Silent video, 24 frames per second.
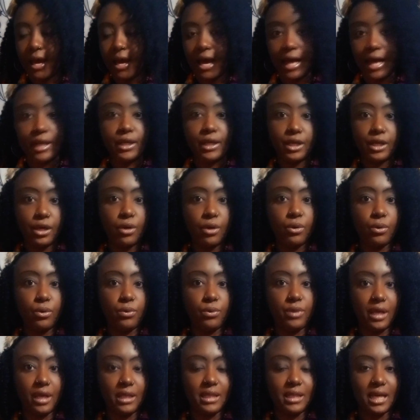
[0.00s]
I
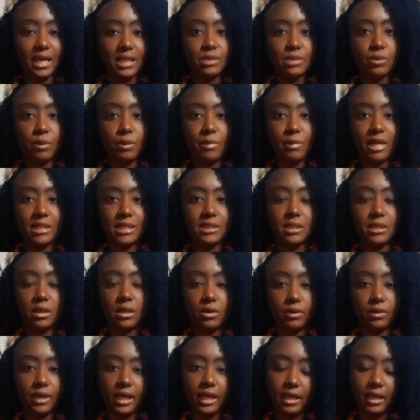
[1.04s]
know that that's what my
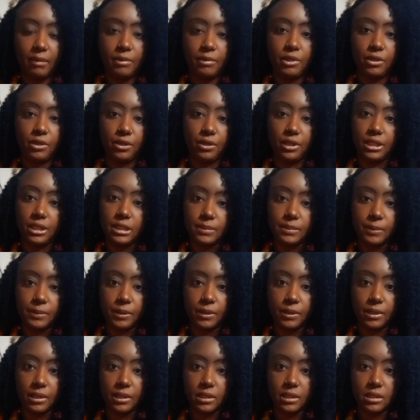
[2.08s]
soul came here to
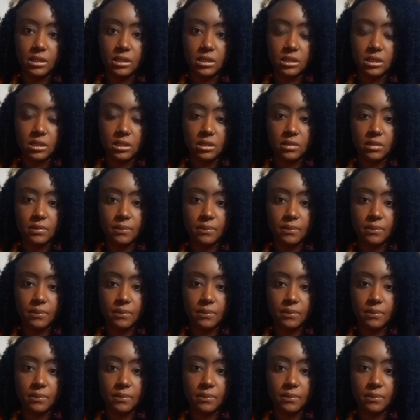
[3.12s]
experience.